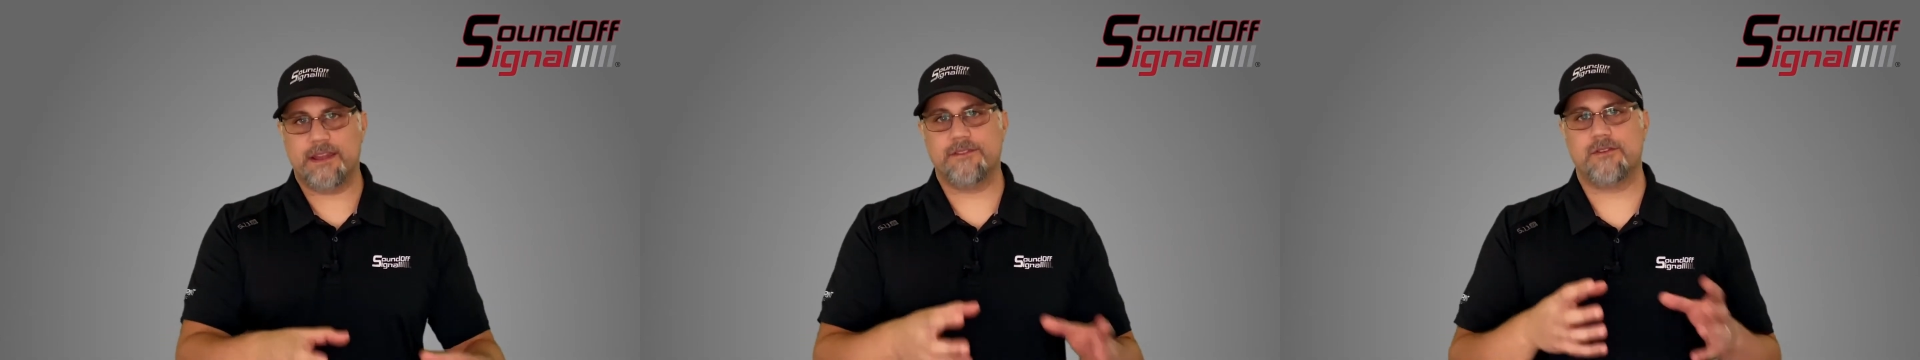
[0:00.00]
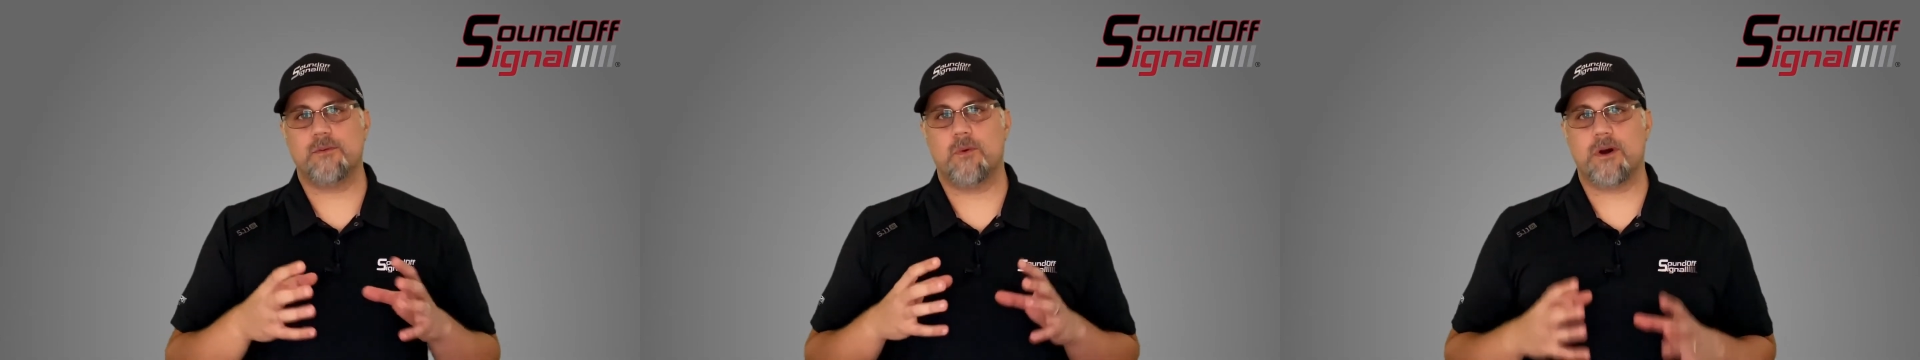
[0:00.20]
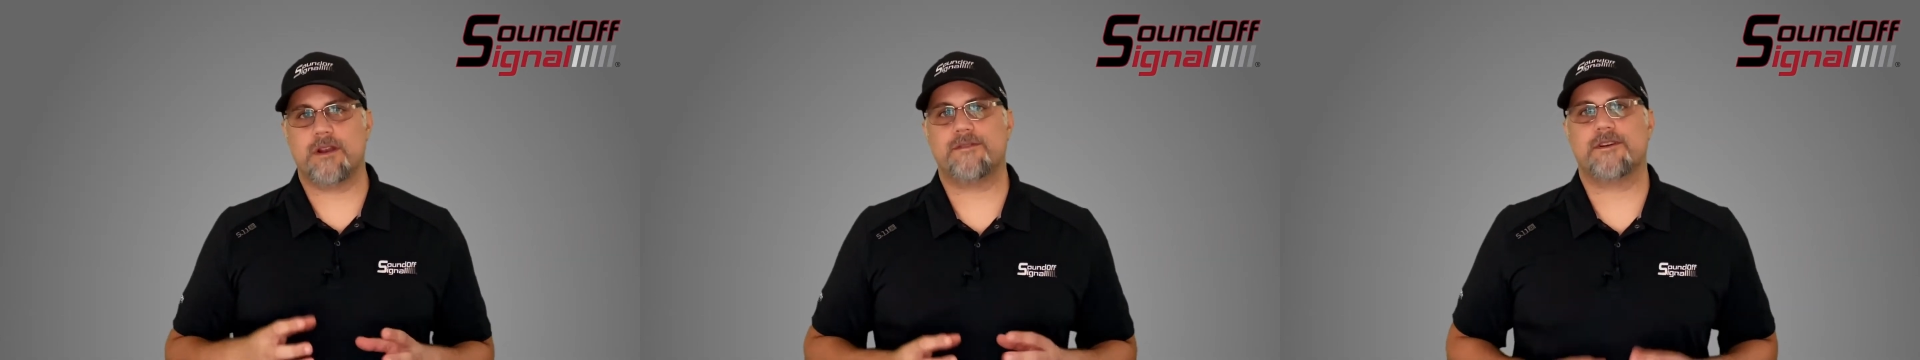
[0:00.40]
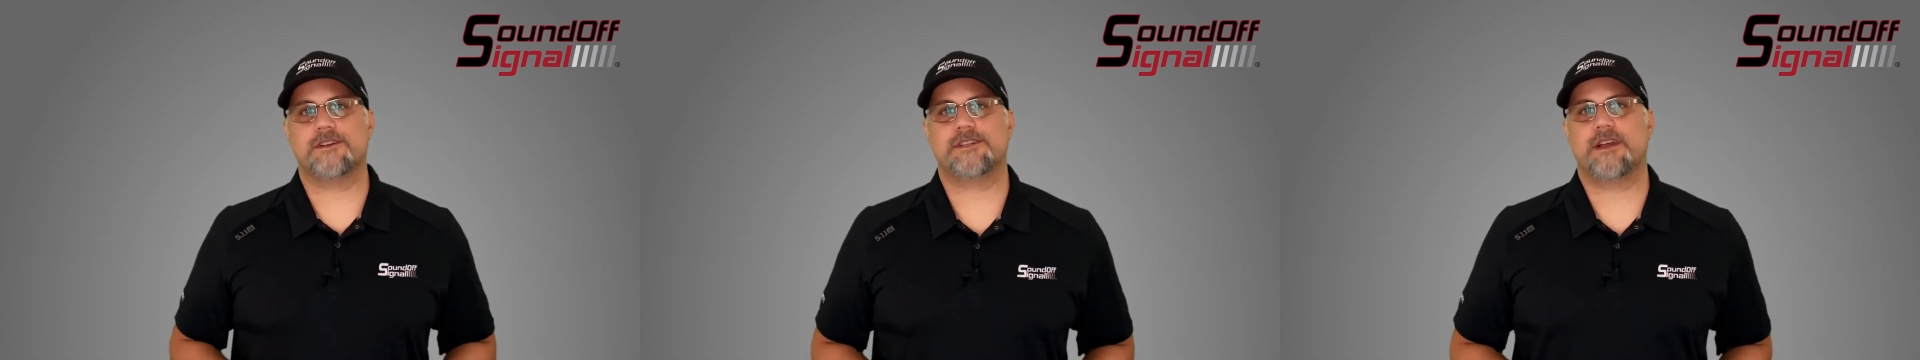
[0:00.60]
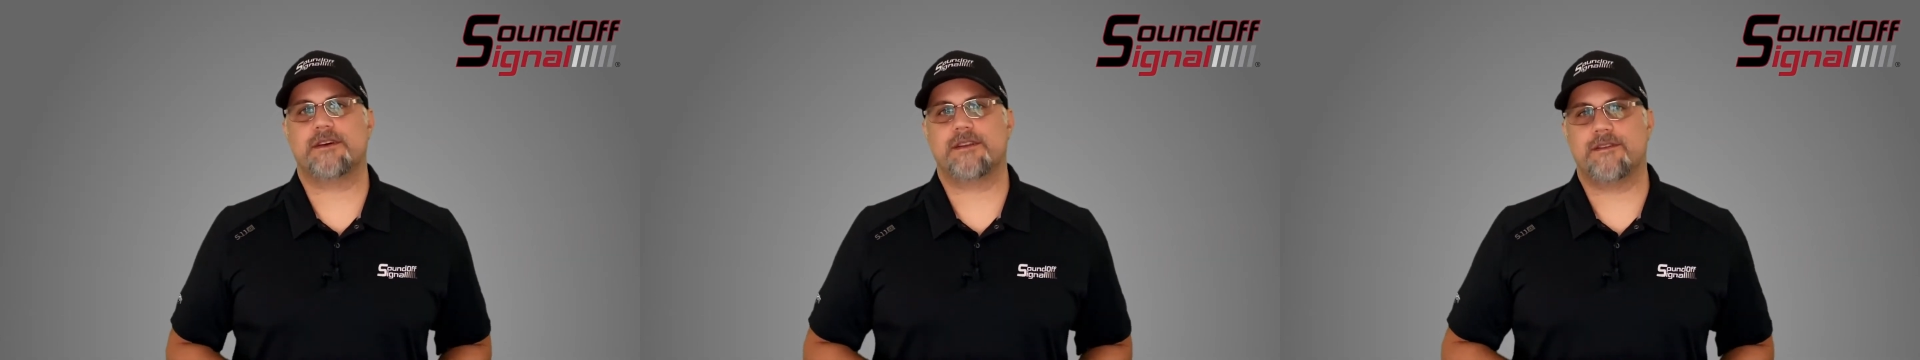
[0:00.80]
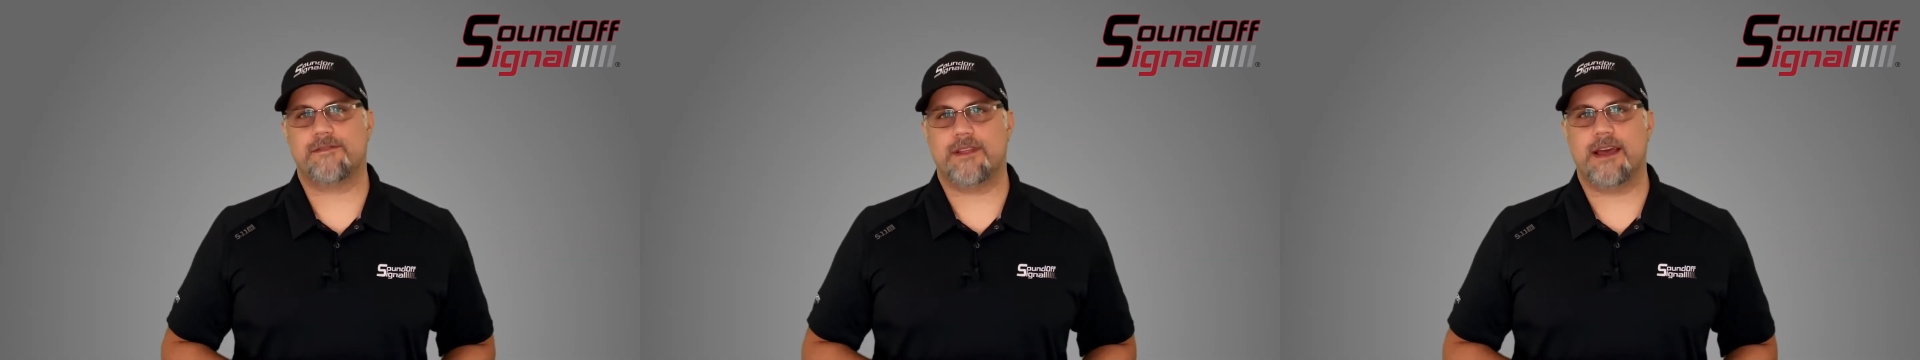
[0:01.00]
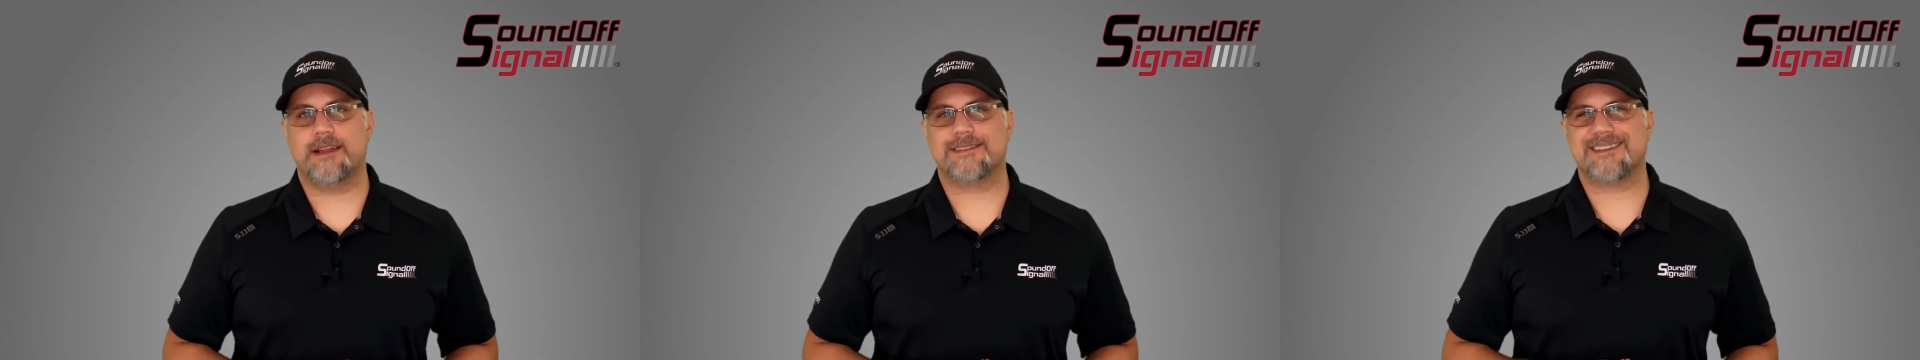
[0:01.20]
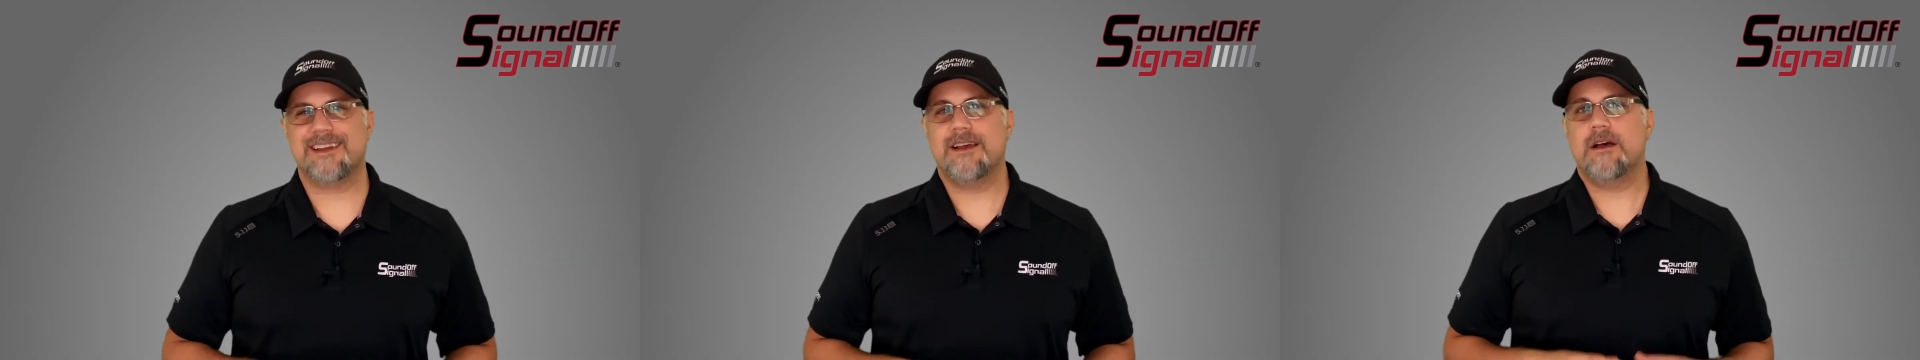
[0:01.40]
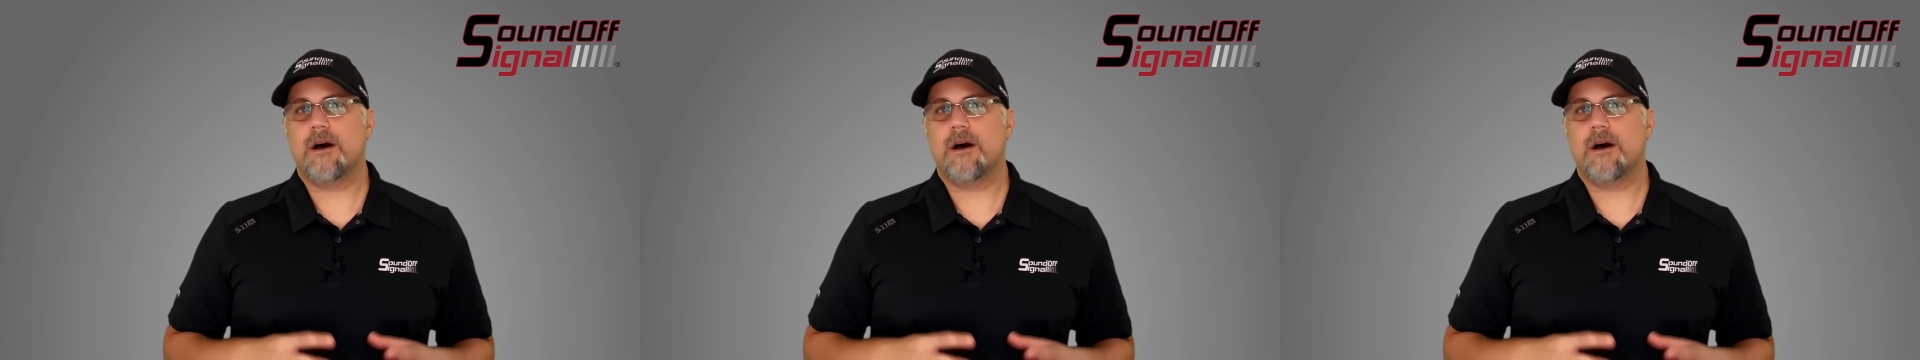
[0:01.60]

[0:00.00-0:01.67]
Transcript: into one of our SoundOff lights,